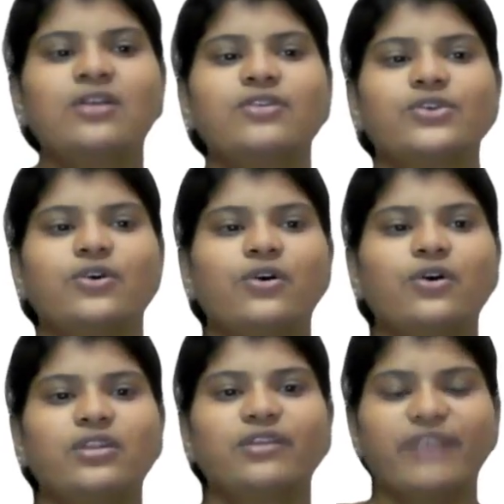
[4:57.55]

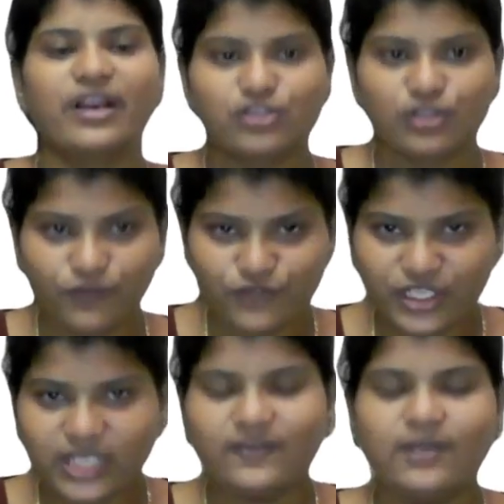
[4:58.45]
So the function of
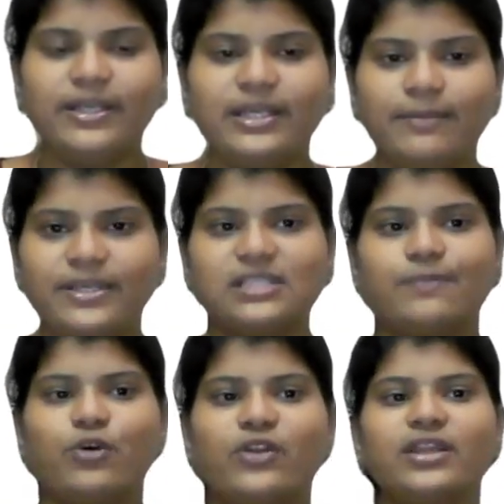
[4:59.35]
gene will be depends
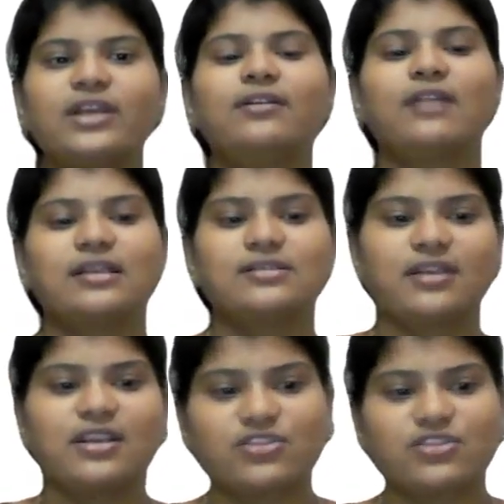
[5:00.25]
upon the
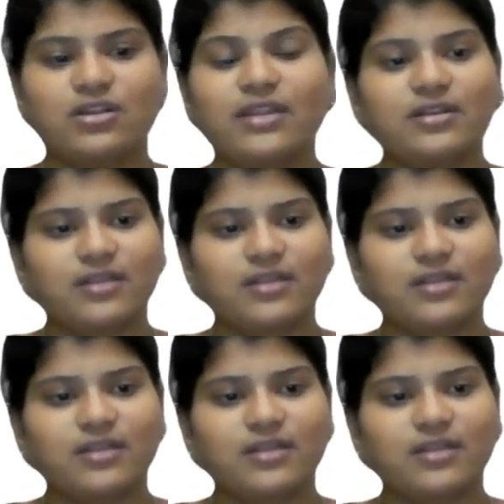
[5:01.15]
translation and the